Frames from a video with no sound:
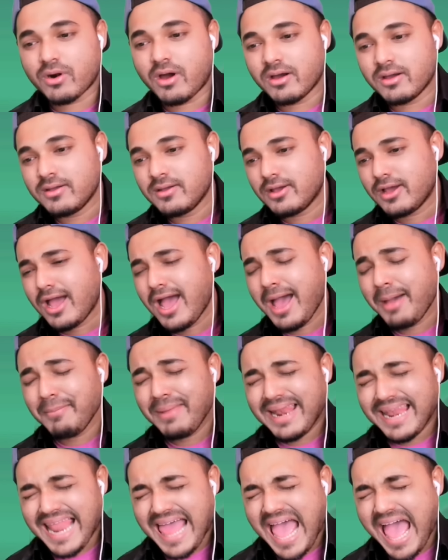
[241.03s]
I'm
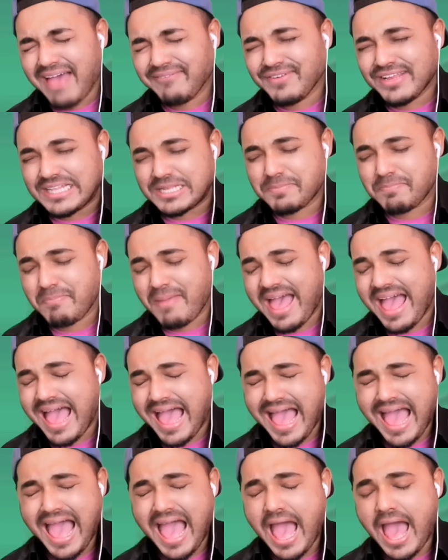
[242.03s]
in love with your
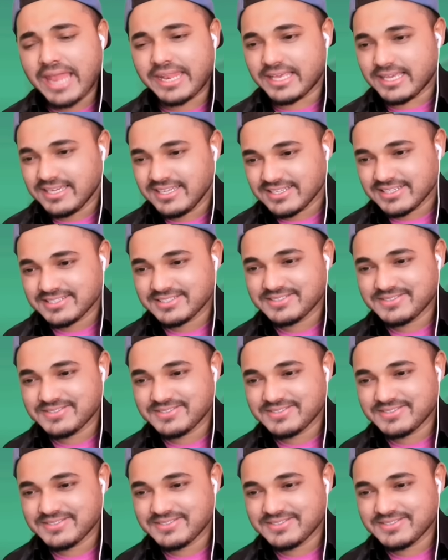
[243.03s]
body.